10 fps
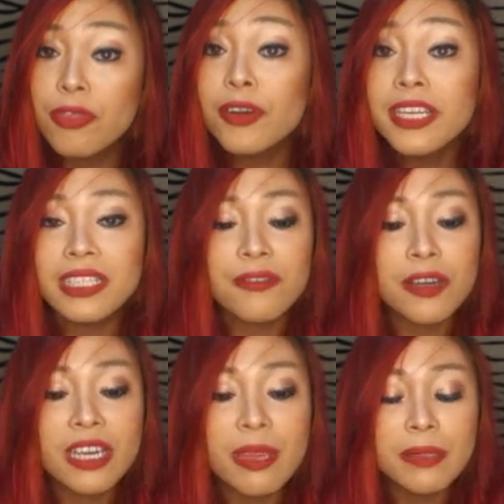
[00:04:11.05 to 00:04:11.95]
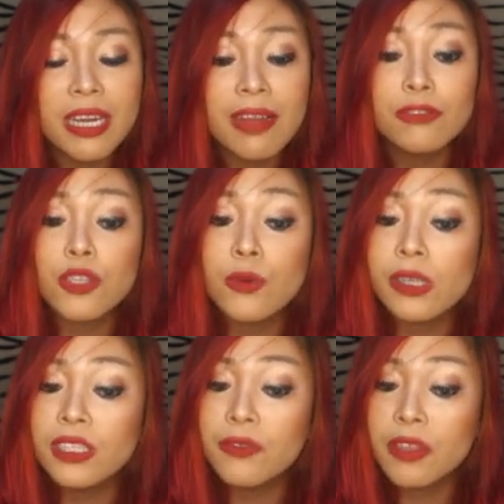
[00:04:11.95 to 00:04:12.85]
3 different games, and I have 2
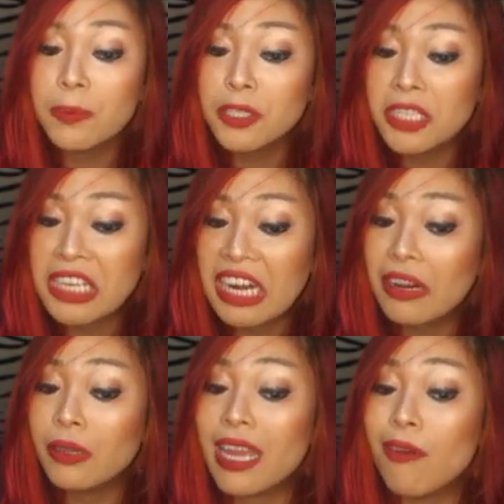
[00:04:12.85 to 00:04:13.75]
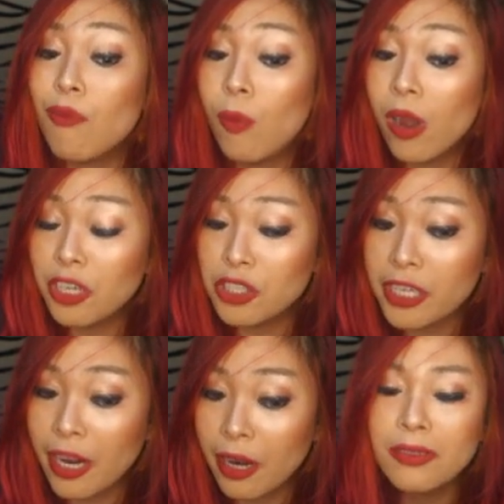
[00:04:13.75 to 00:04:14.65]
each for the machine, and I only have 1
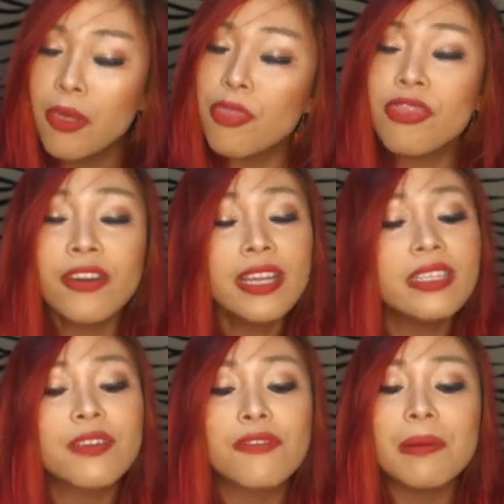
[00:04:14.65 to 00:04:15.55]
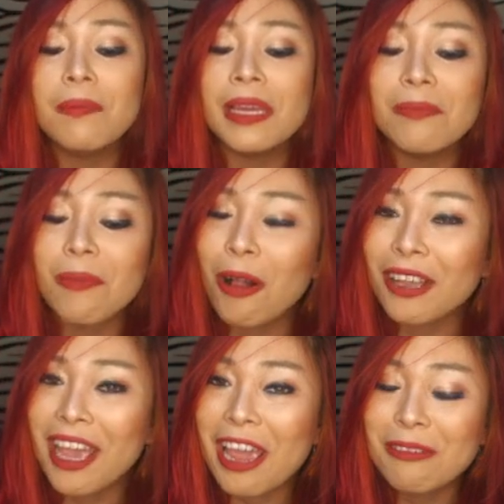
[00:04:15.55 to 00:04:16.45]
chair. 3 different
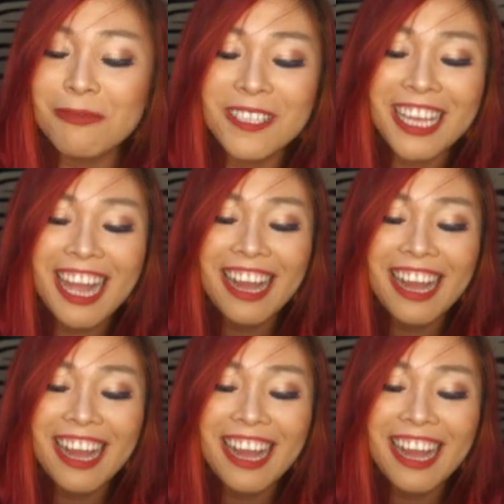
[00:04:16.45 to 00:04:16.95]
pinball games.